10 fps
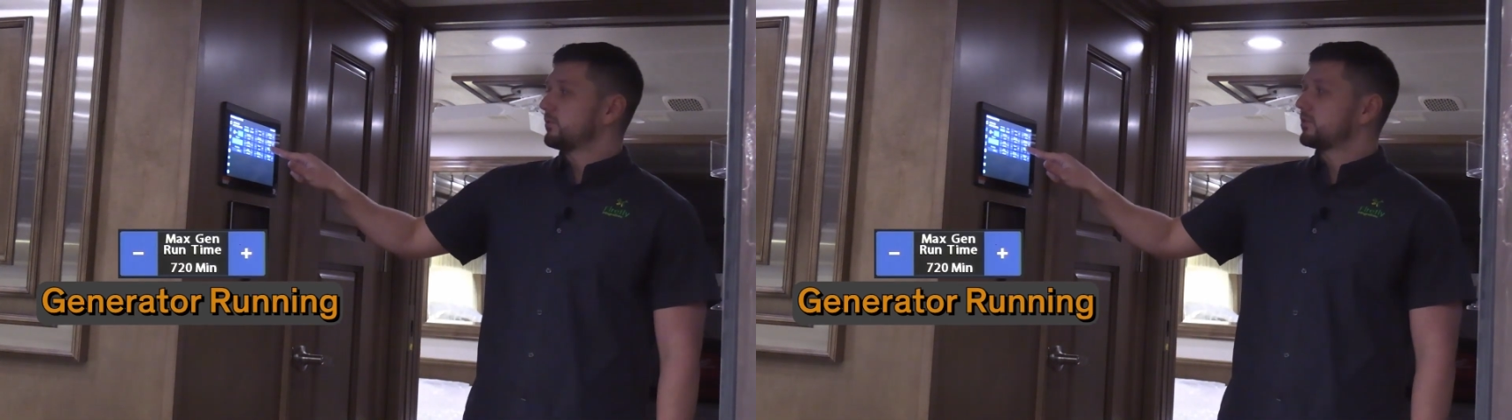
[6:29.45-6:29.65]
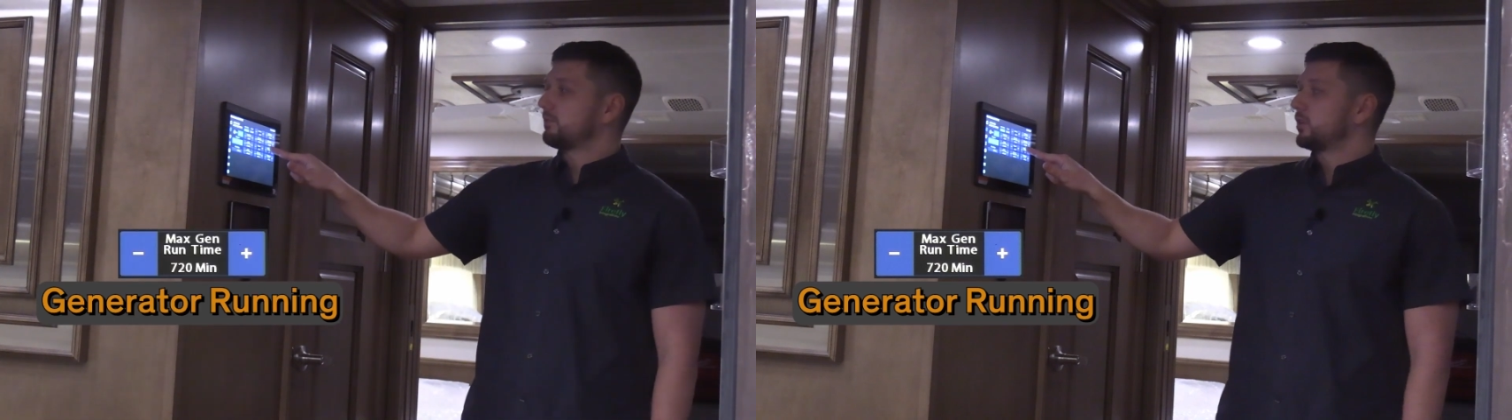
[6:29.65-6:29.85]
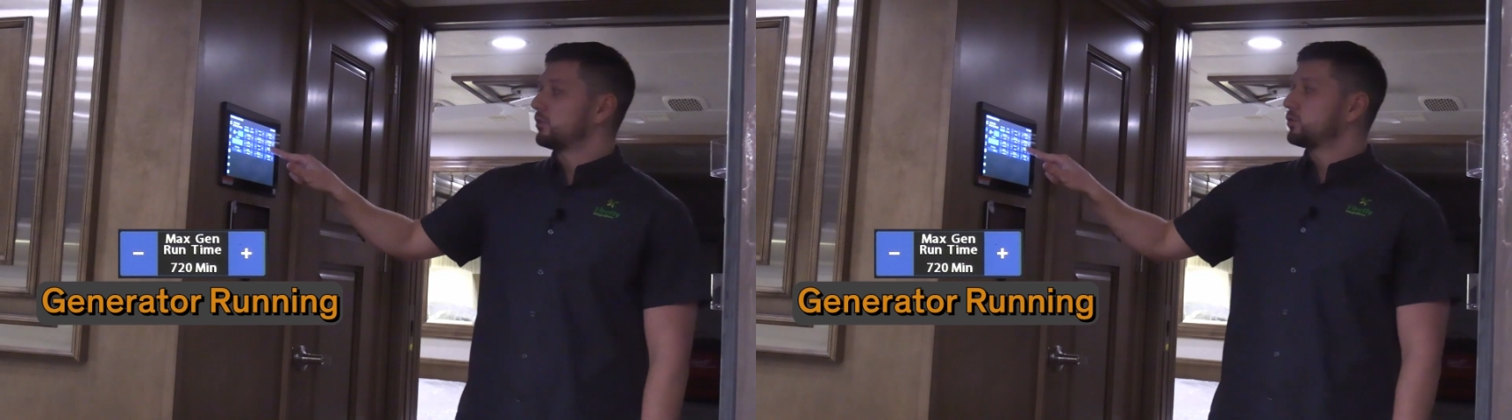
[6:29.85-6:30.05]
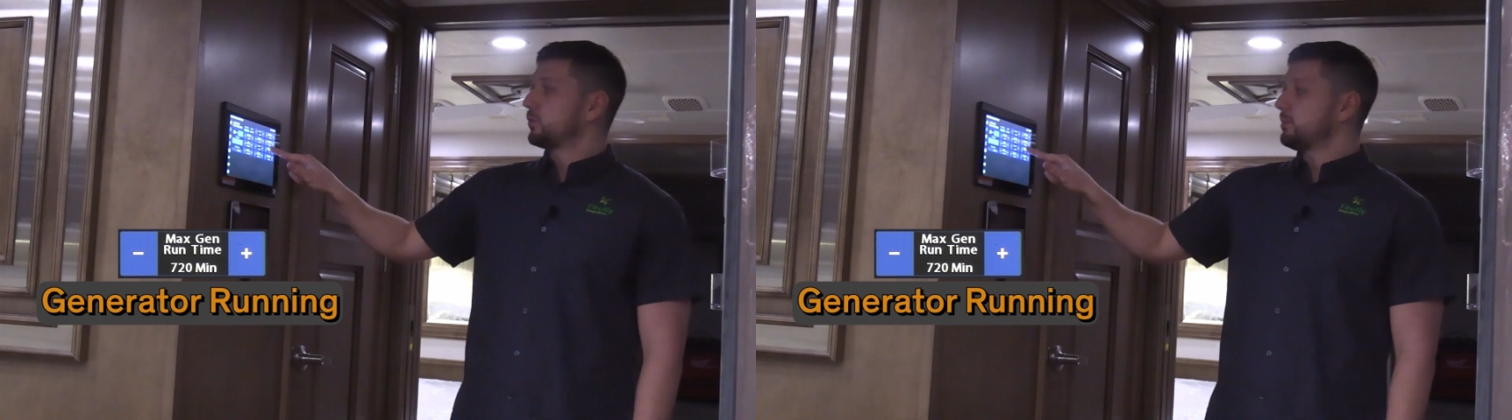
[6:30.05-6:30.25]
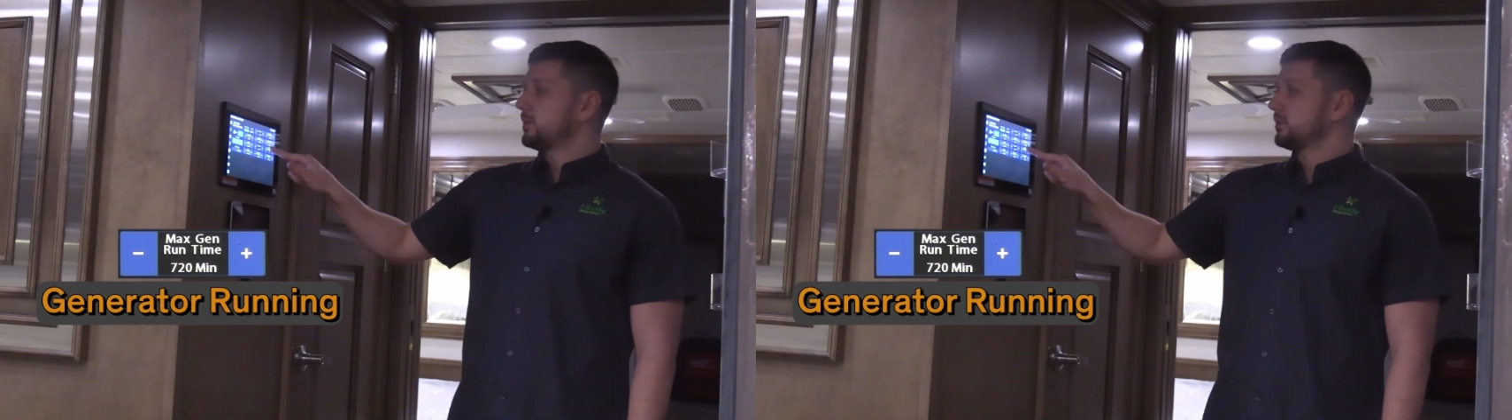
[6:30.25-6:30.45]

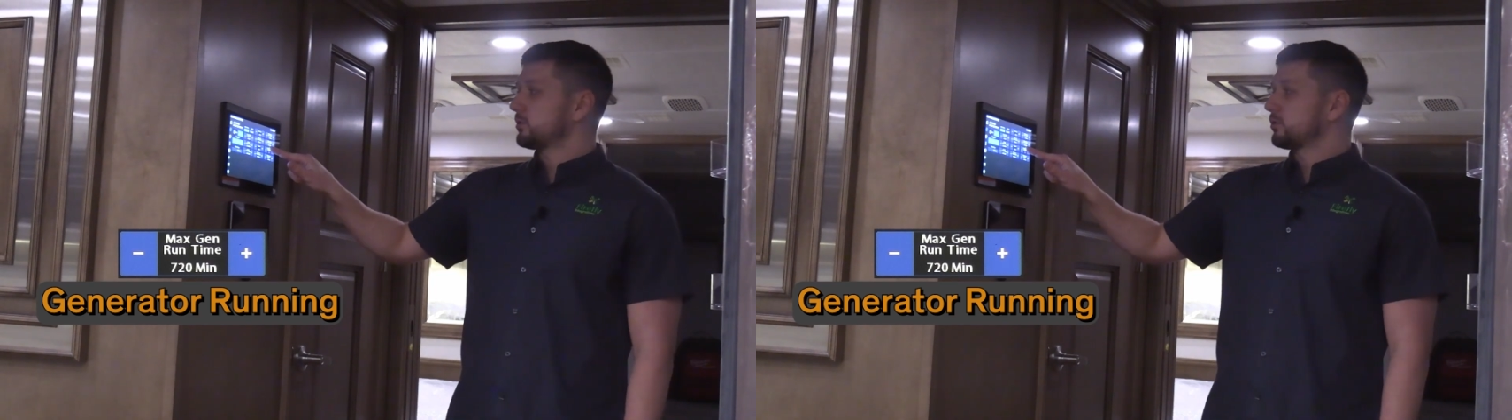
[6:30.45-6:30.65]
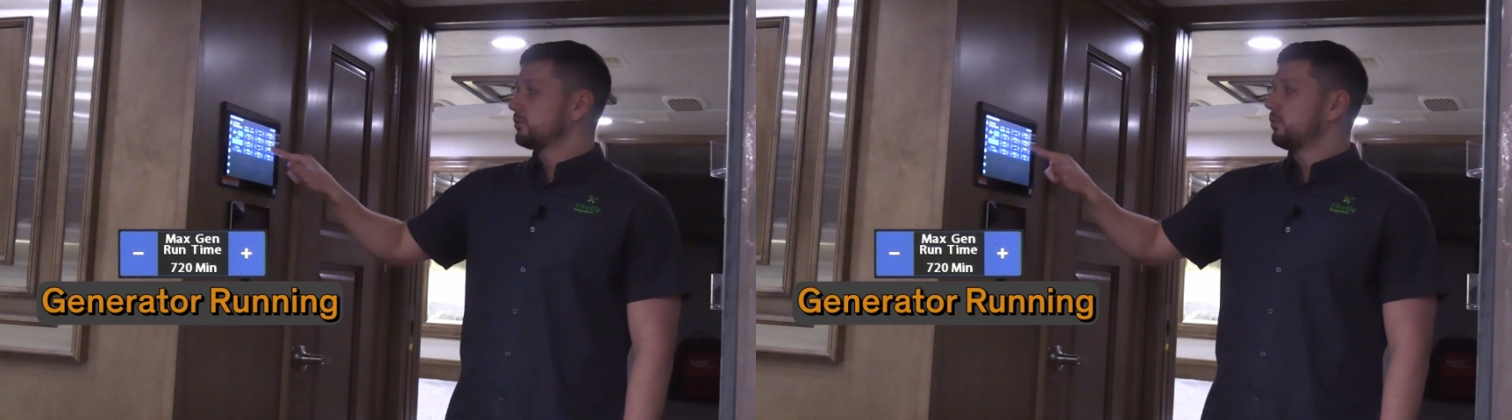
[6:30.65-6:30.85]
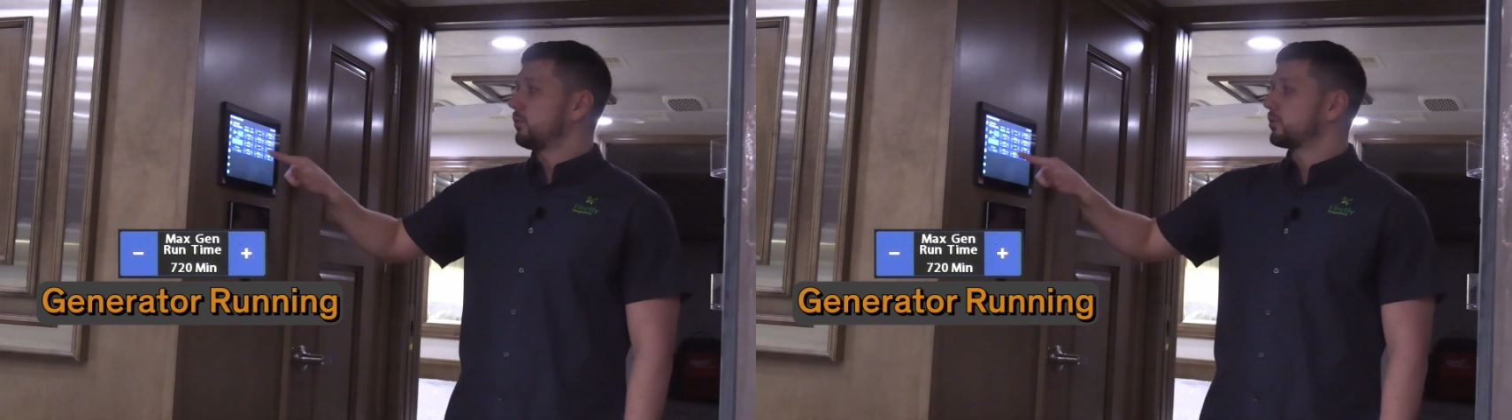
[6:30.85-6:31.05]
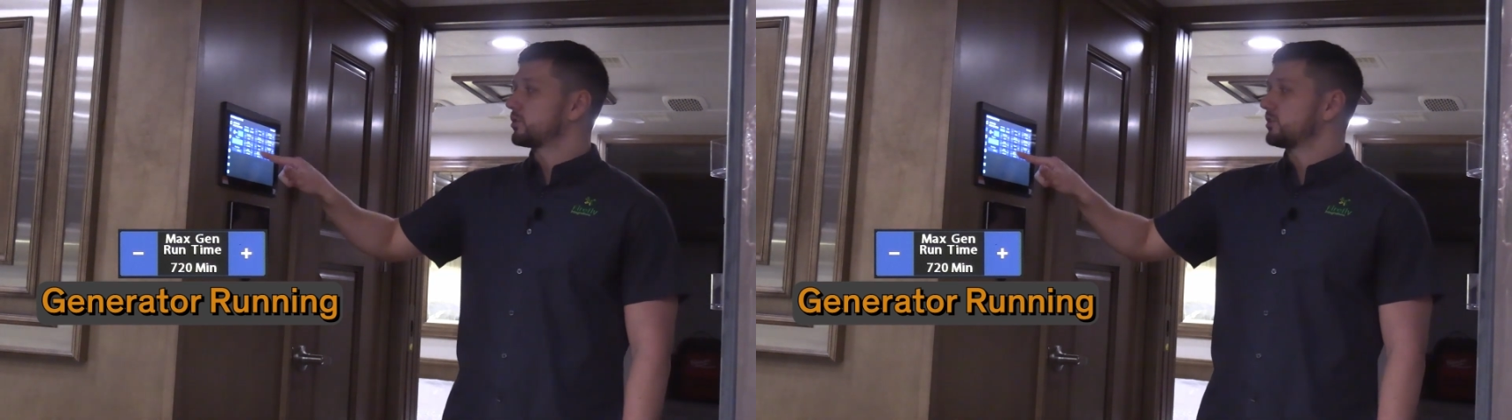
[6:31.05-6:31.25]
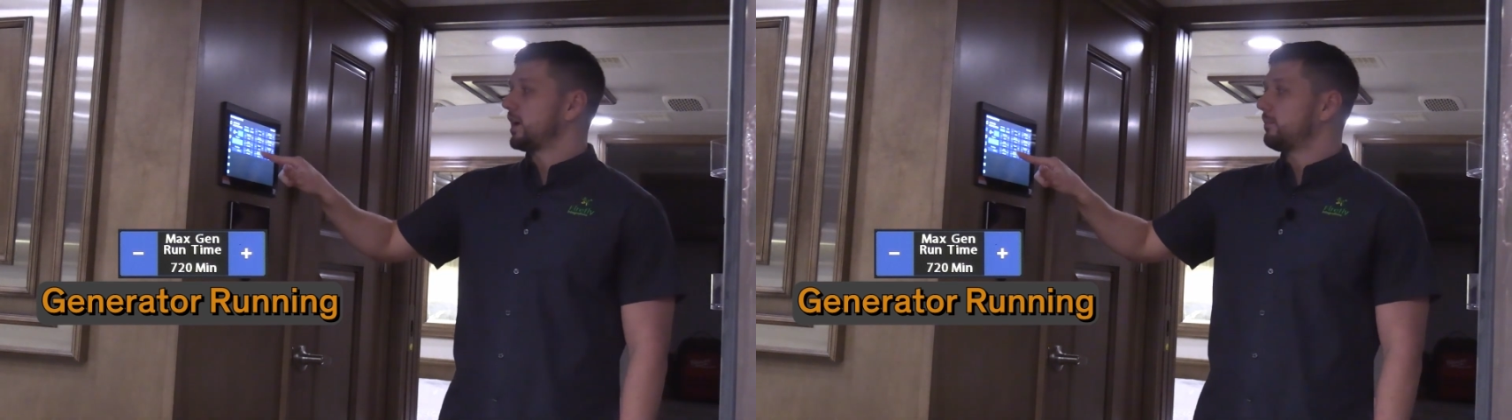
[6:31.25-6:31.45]
720 minutes or
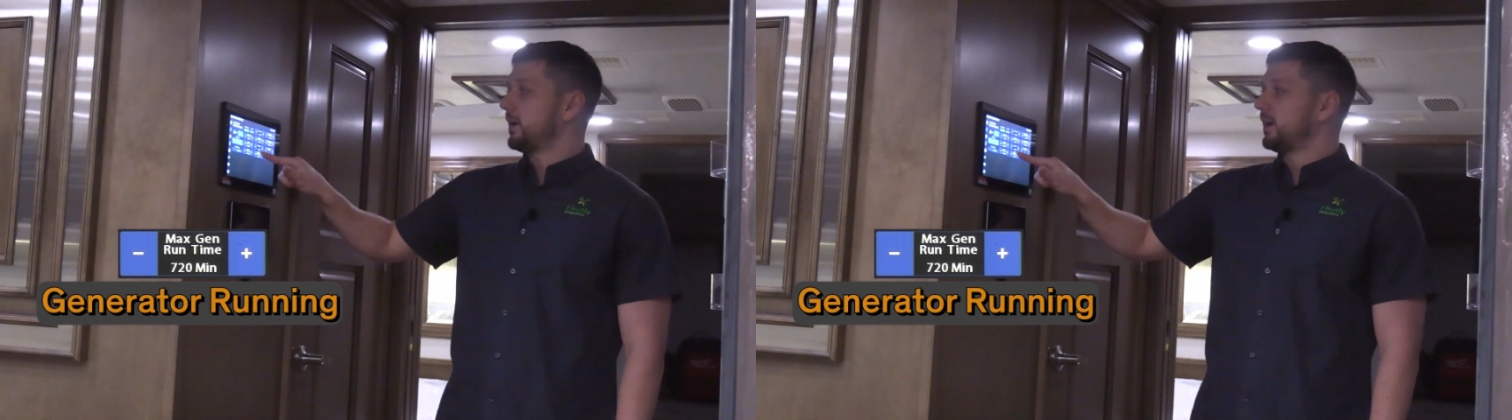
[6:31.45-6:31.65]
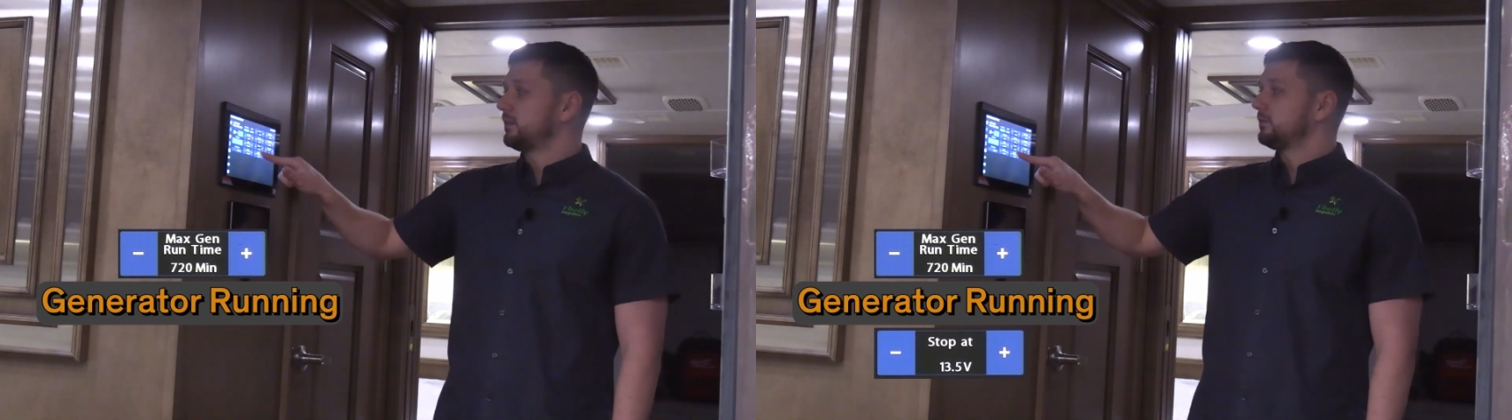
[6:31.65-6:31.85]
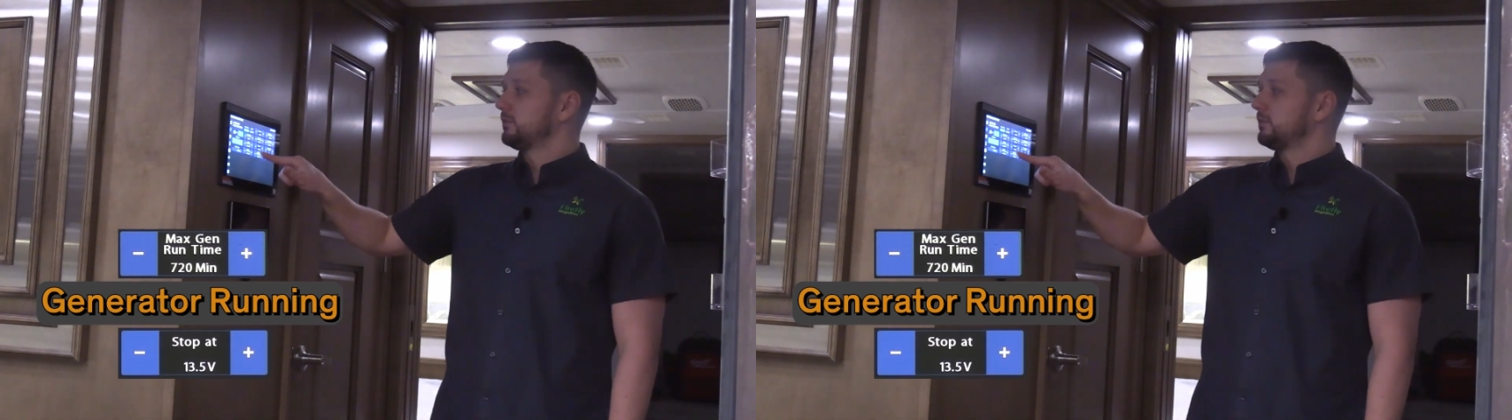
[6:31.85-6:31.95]
stop at